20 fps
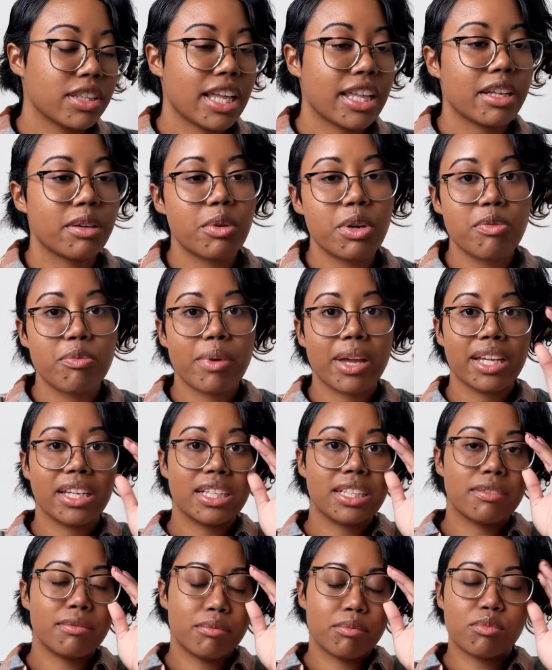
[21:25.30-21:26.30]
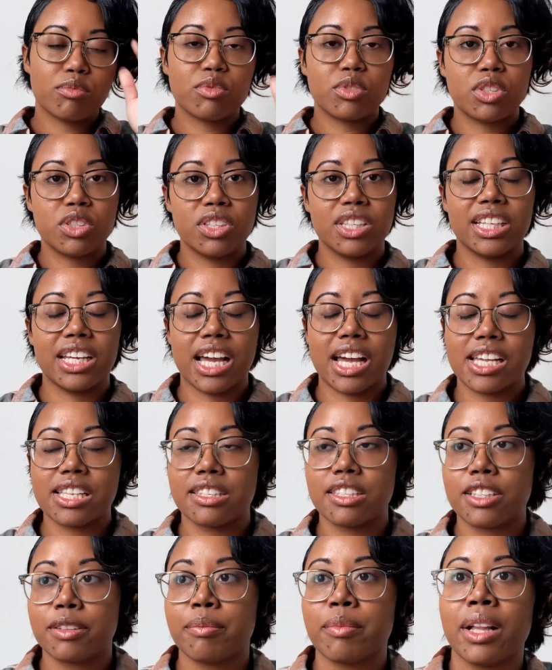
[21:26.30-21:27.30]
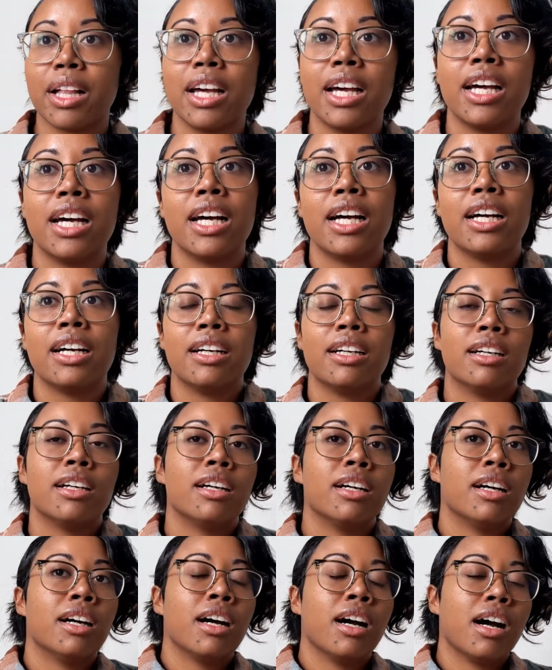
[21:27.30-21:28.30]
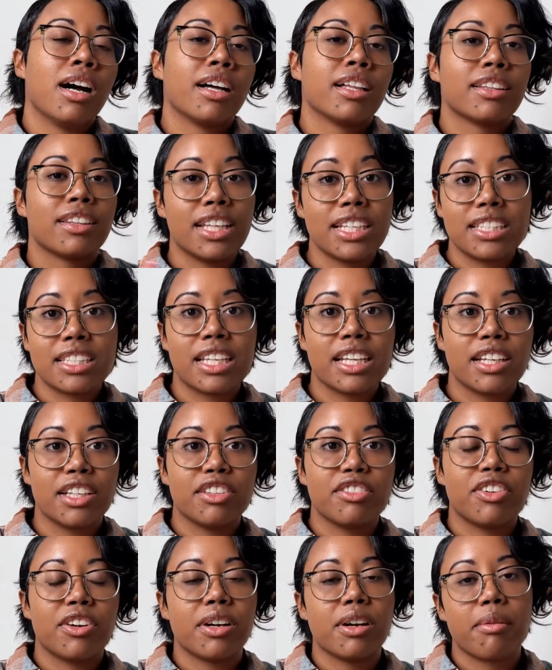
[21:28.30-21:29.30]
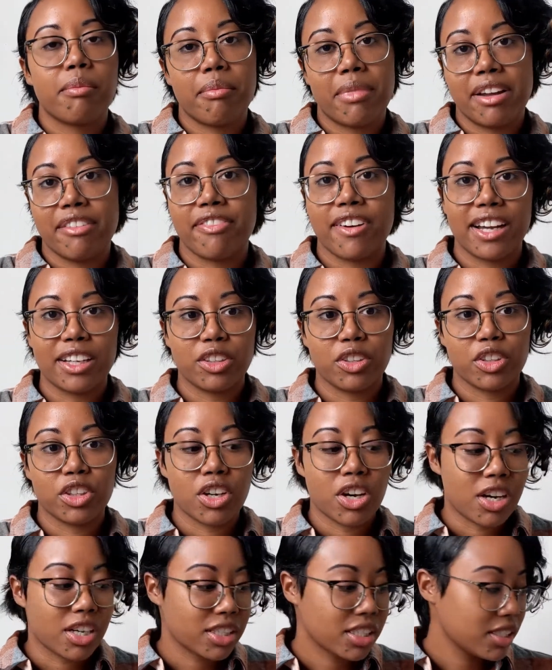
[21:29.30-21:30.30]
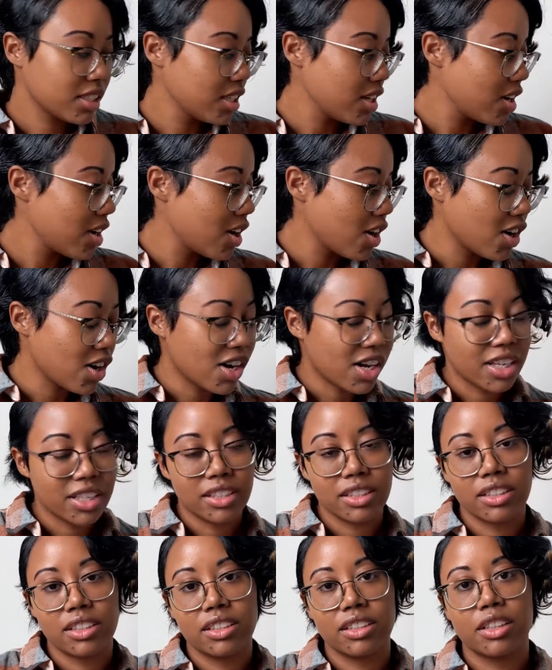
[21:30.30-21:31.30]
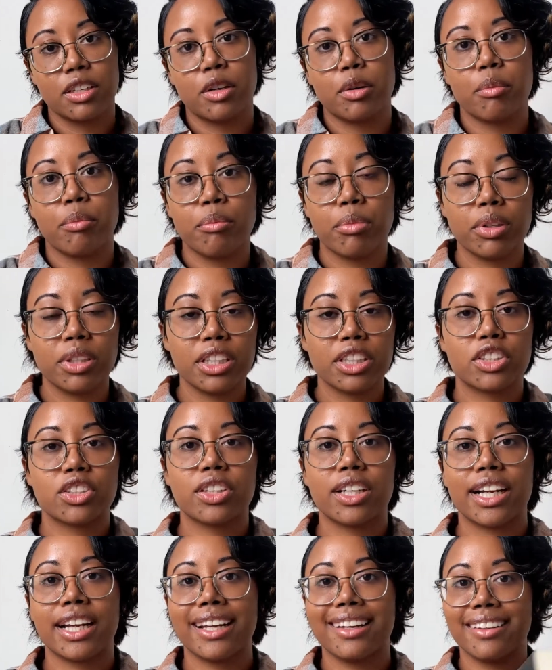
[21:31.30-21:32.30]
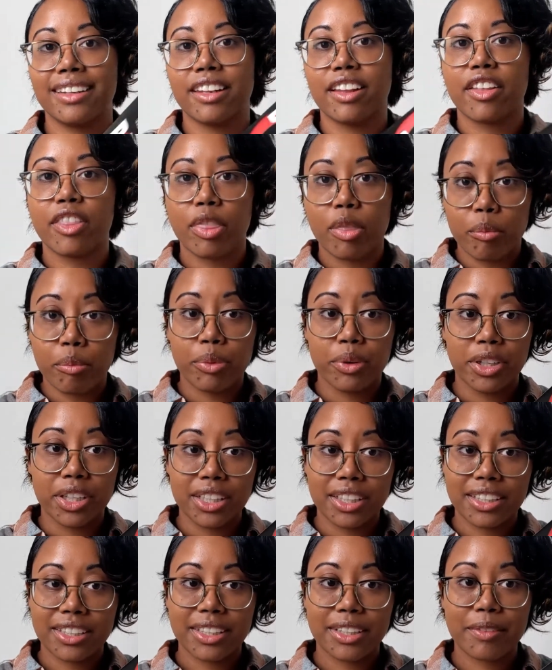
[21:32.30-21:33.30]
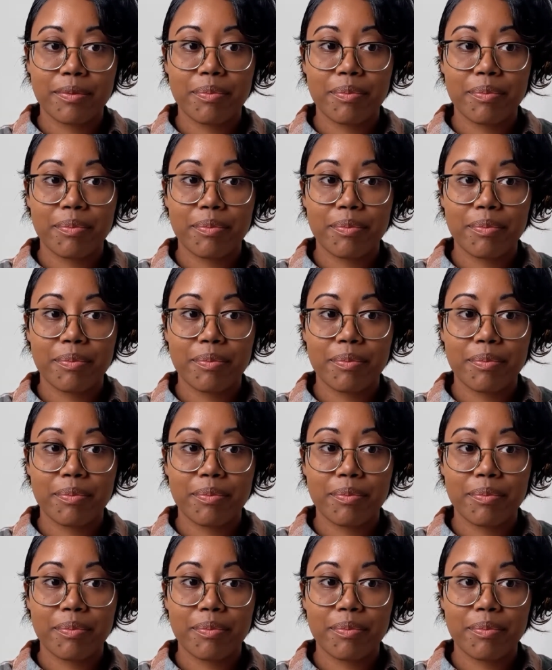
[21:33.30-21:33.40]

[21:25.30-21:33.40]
now that we've made it to the end, let's give my final thoughts on Bullet Train, the book,